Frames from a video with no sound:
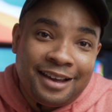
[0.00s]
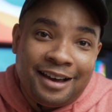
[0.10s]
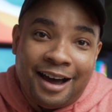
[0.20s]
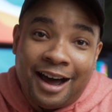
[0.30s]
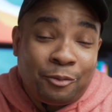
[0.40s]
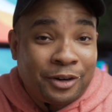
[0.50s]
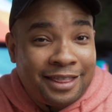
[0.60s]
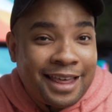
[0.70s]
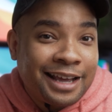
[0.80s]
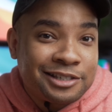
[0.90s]
I want to
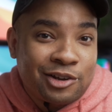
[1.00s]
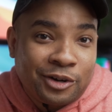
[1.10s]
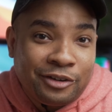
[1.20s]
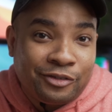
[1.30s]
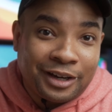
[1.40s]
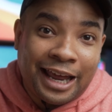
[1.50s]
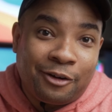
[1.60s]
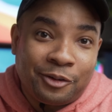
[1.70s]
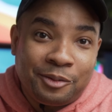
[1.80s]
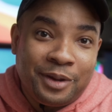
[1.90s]
thank Sony for
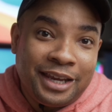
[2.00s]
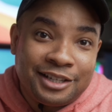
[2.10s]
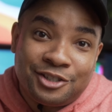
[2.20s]
allowing me